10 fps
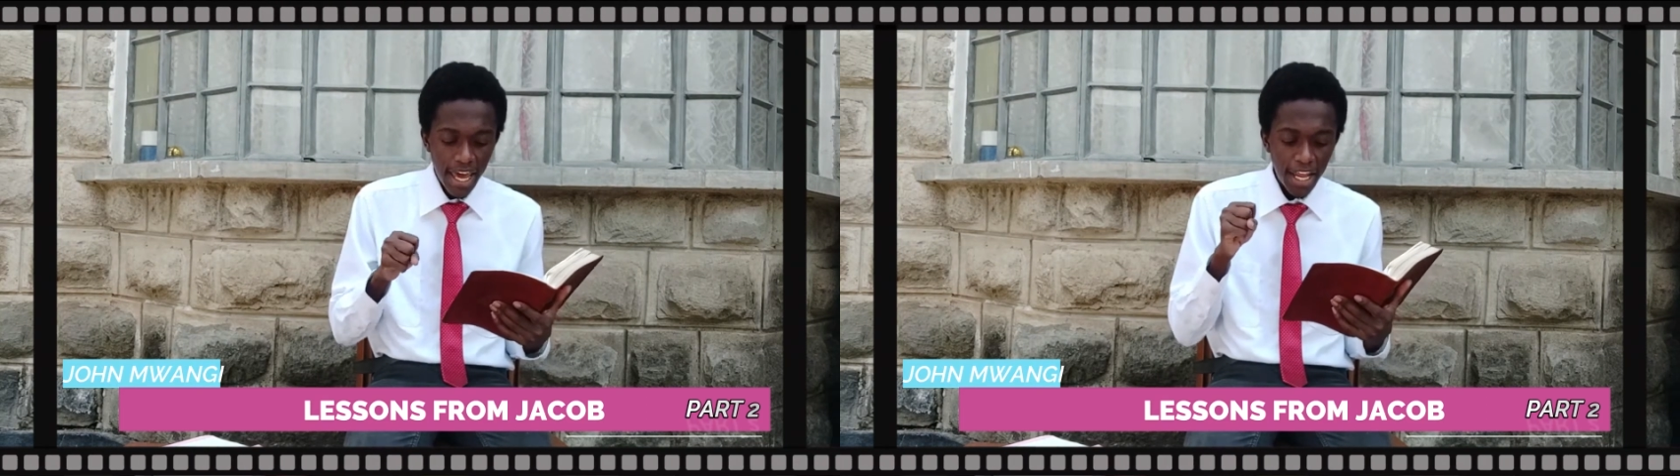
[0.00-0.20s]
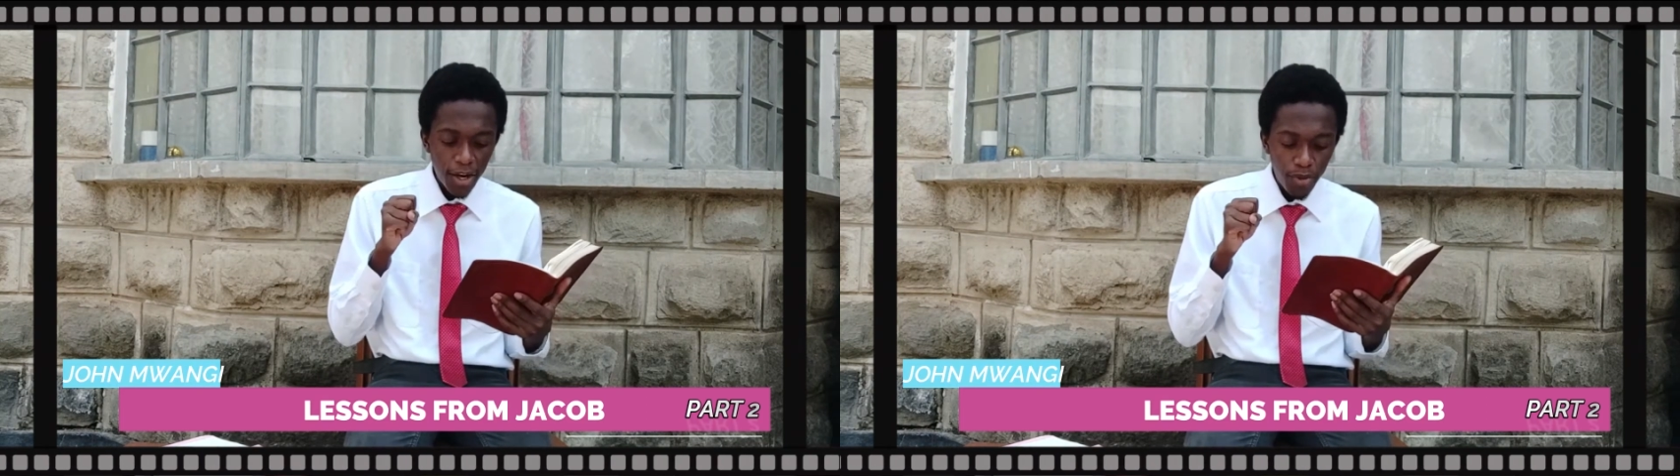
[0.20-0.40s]

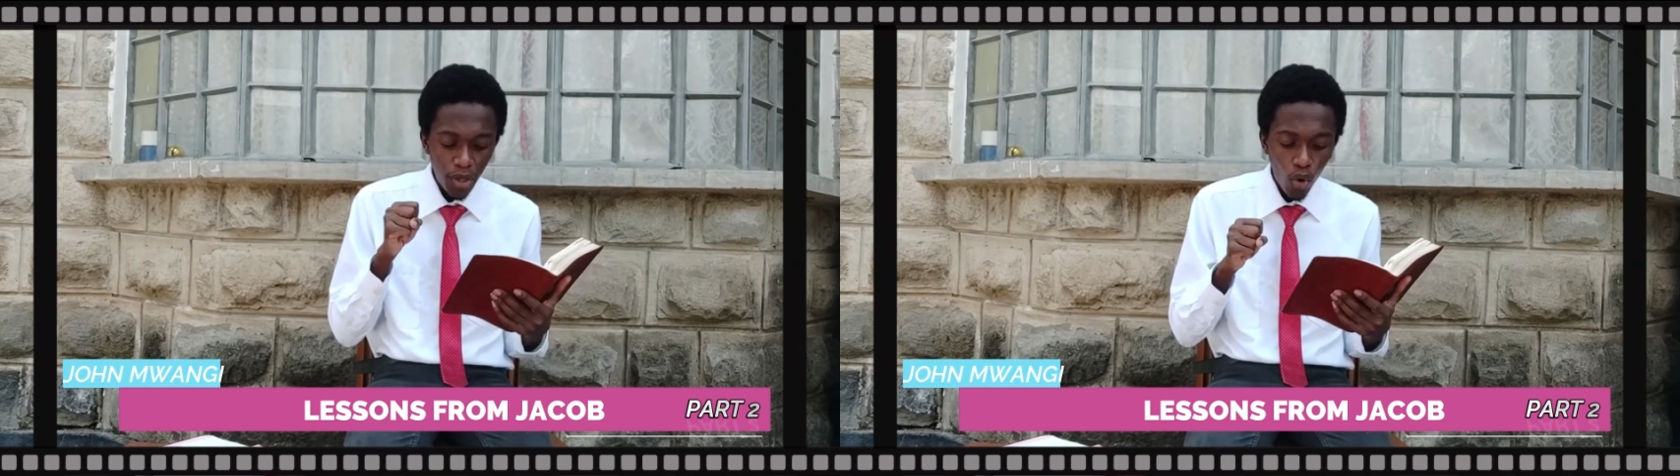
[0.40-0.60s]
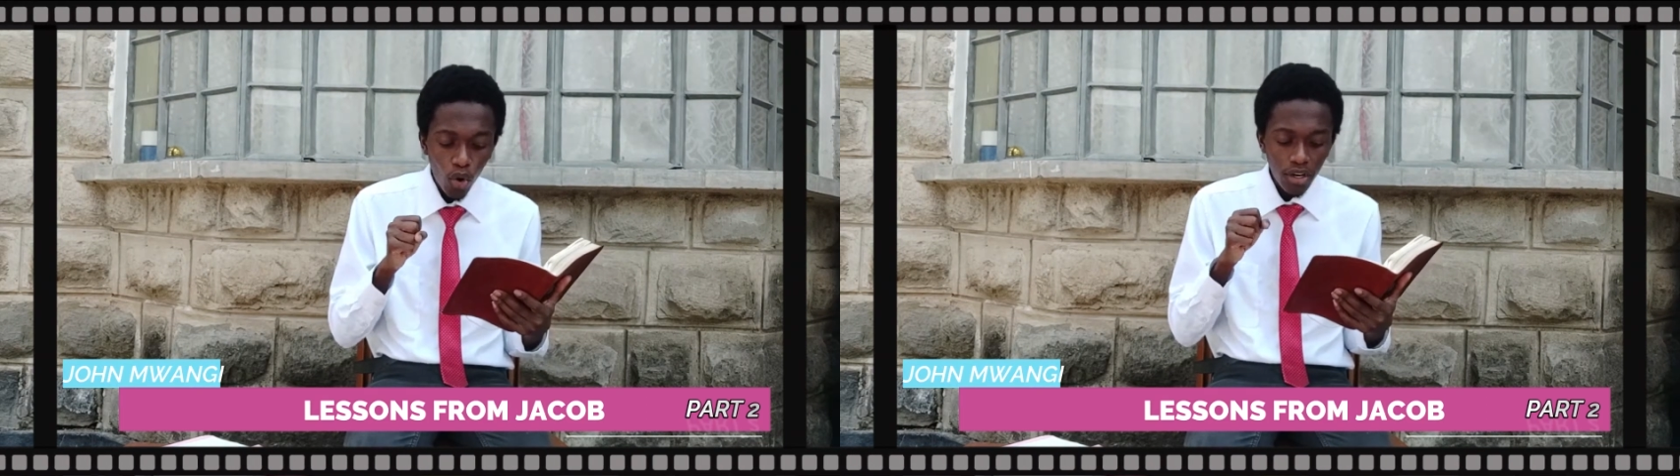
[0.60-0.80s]
And
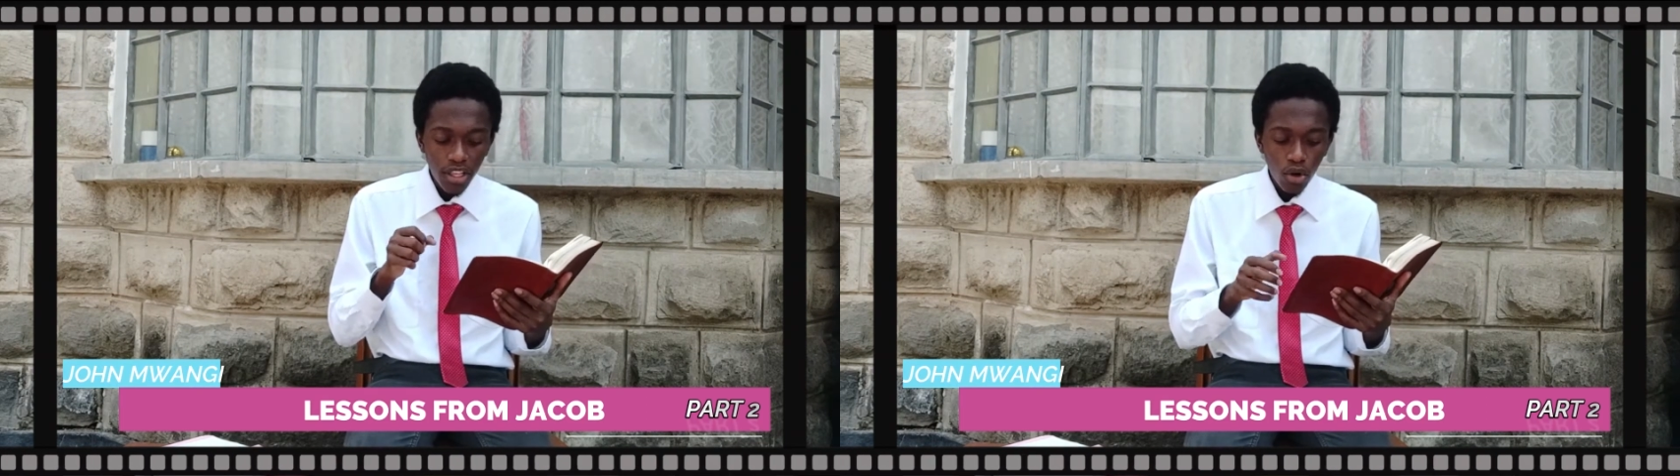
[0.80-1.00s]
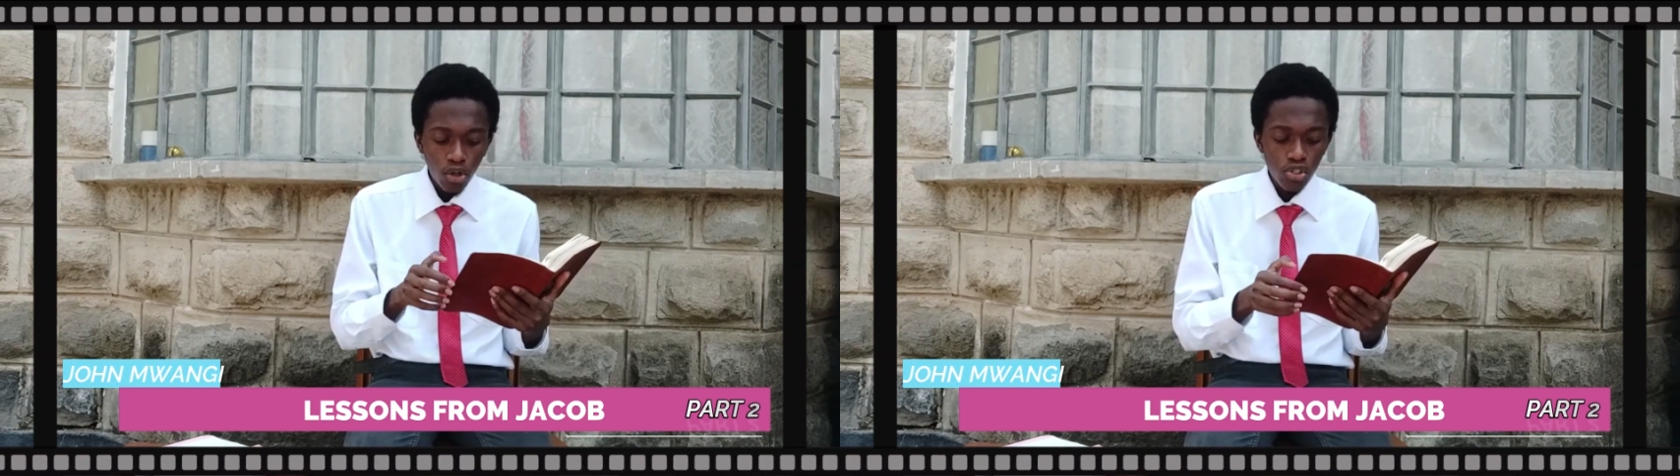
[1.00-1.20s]
behold,
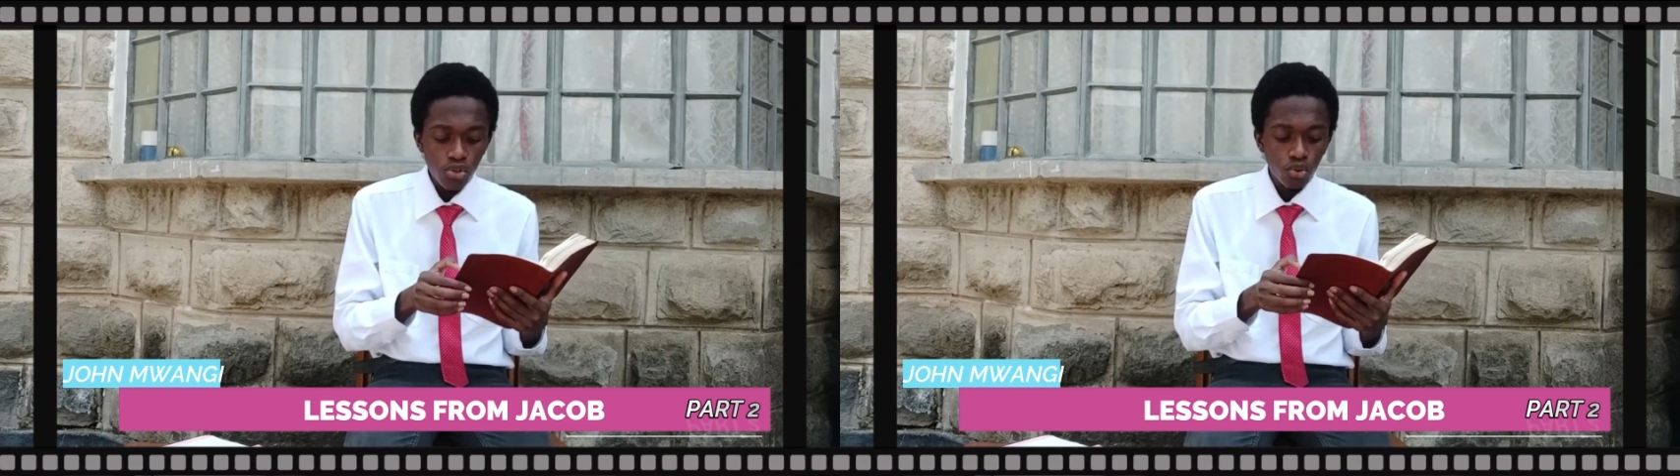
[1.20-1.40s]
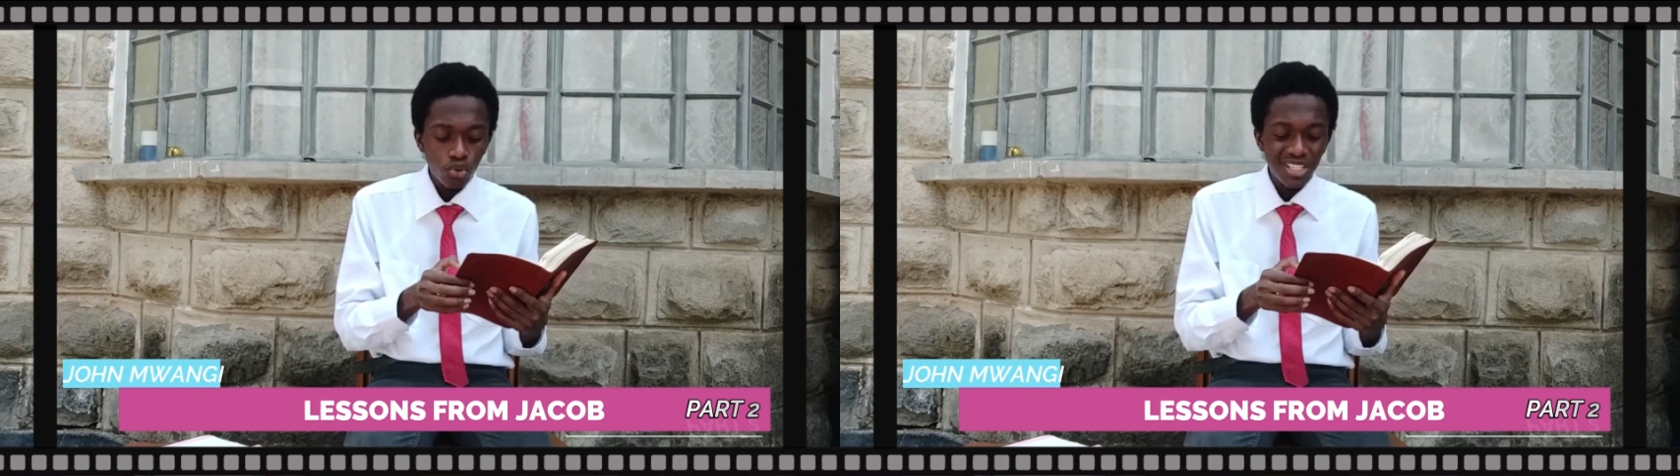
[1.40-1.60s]
the Lord
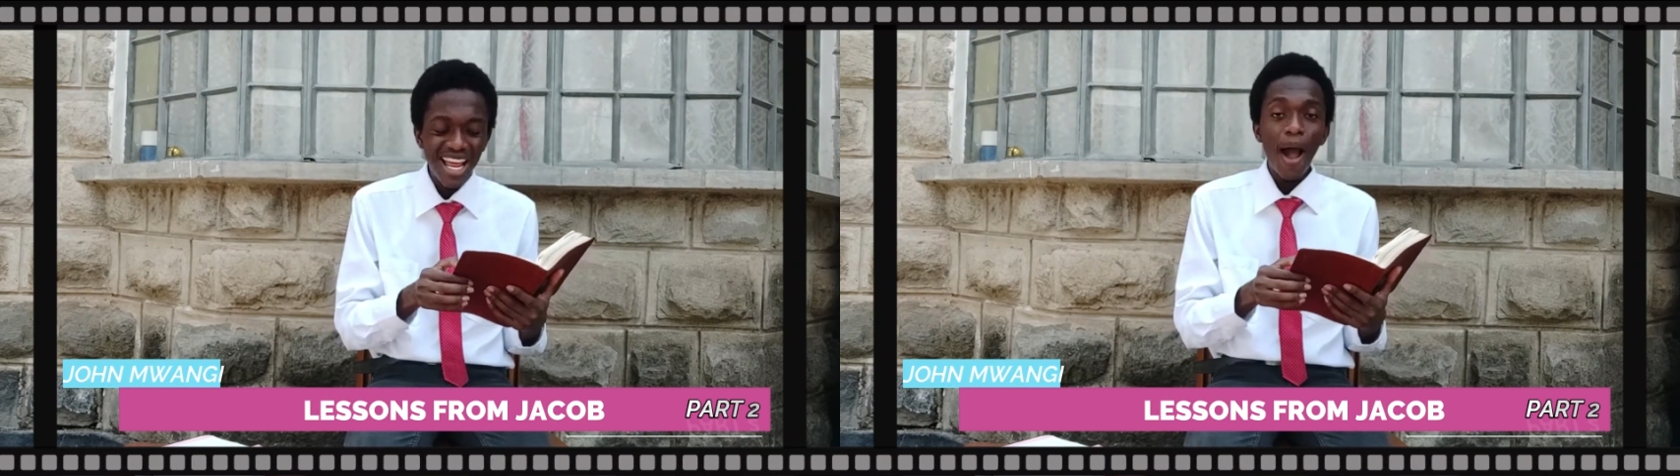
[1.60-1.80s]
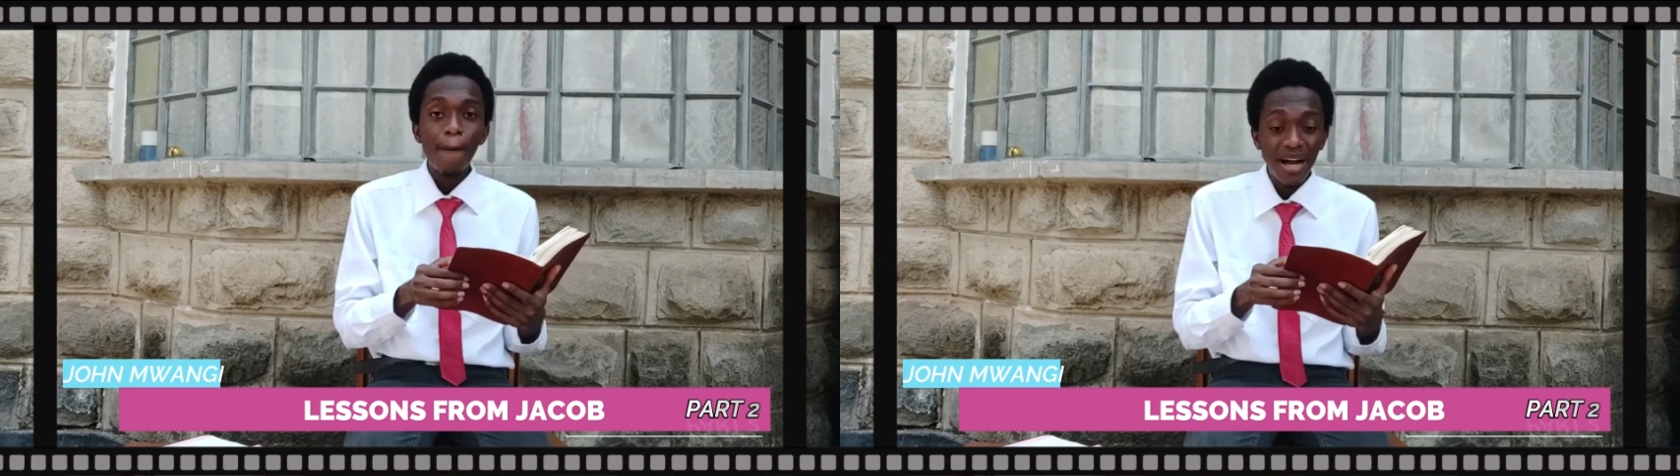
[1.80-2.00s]
stood
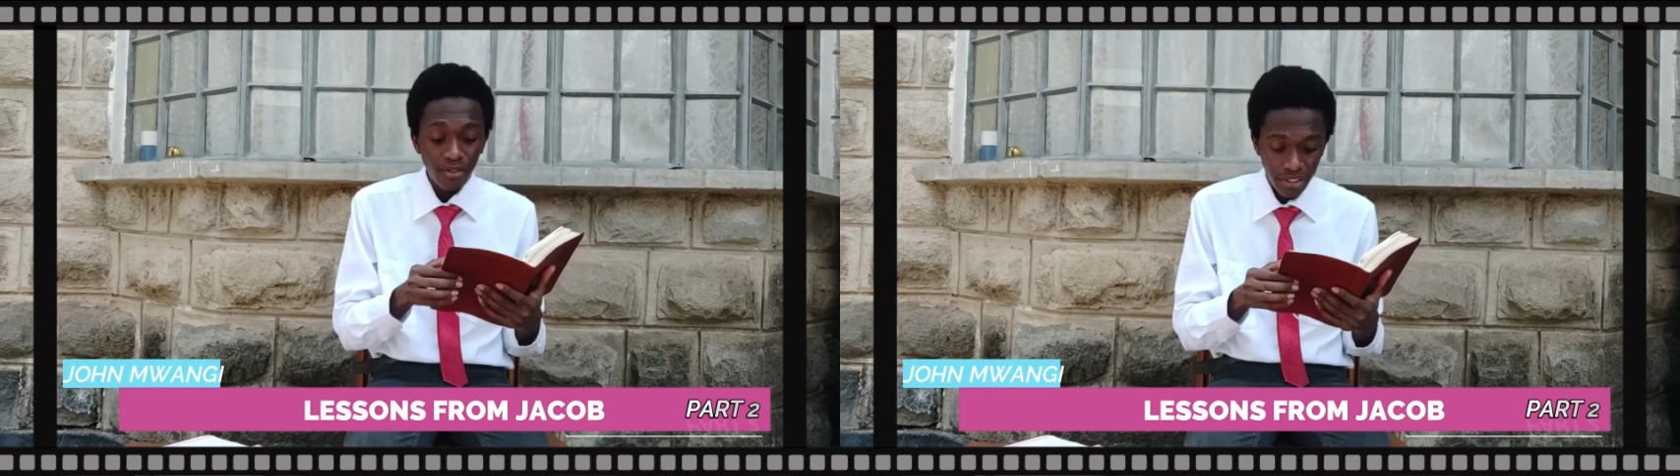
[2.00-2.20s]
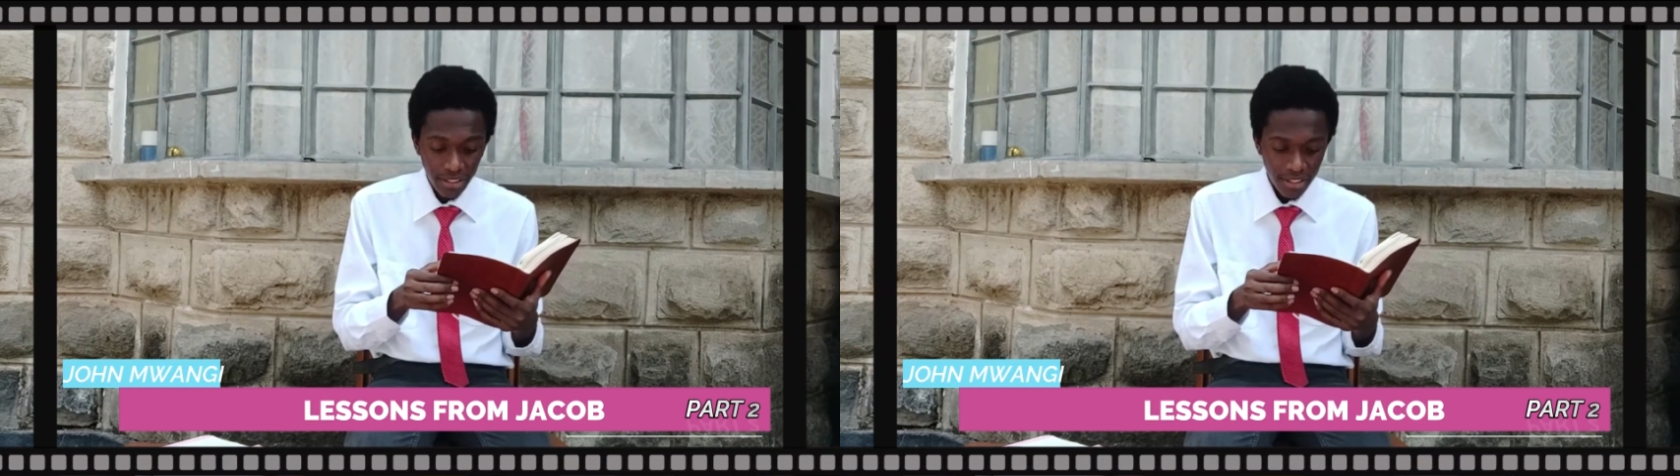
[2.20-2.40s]

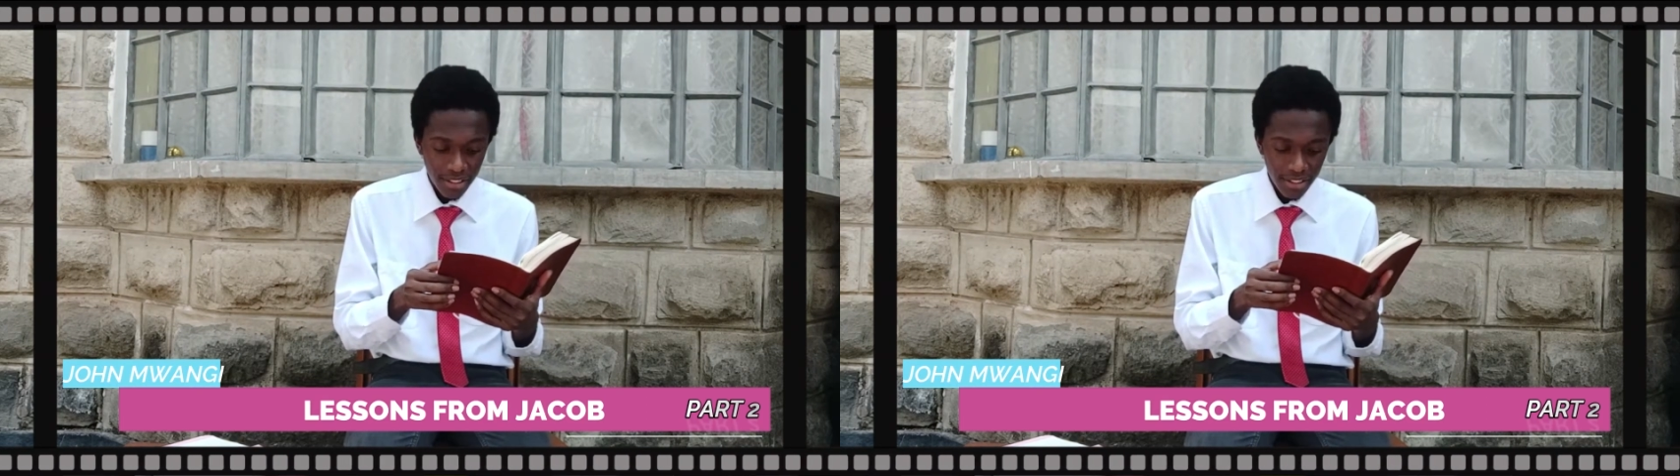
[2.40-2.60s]
above it